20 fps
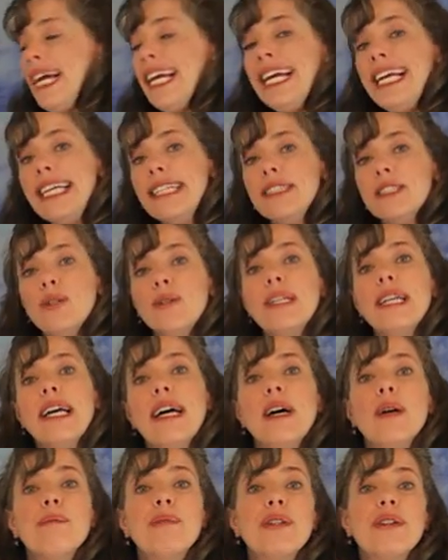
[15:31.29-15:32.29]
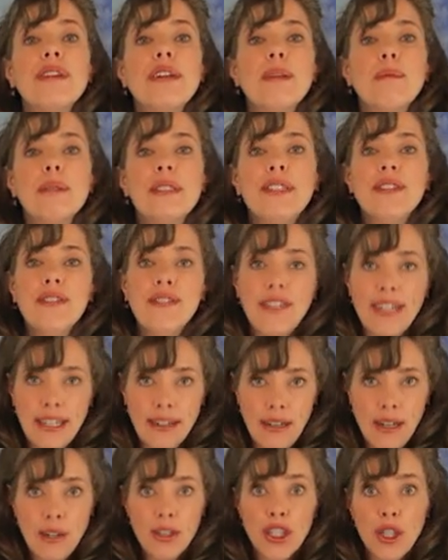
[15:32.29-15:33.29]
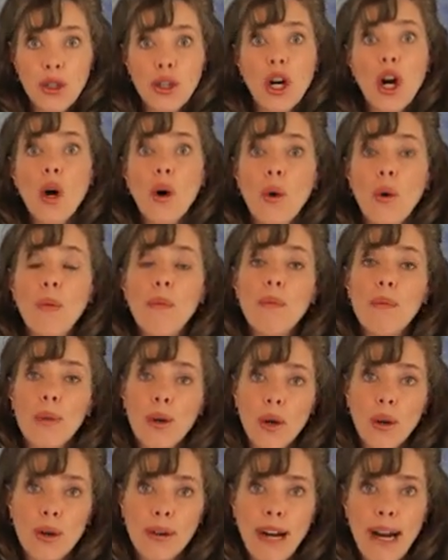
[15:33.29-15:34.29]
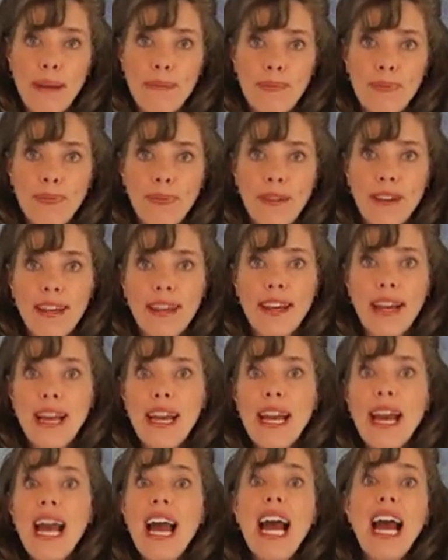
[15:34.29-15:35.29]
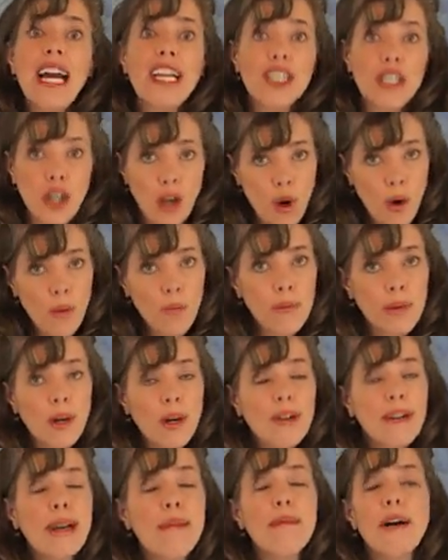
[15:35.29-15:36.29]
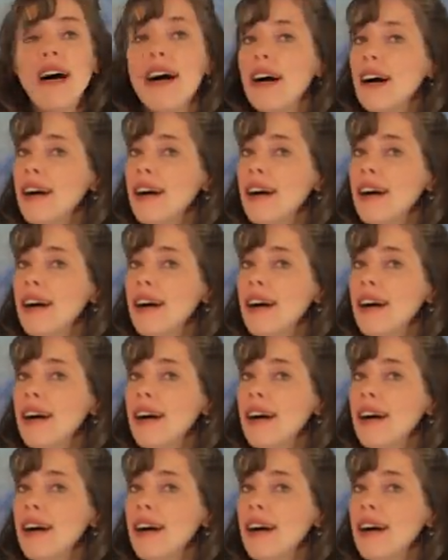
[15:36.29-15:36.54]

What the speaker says: it's going to help your therapist to figure out your home program, okay? And your home program,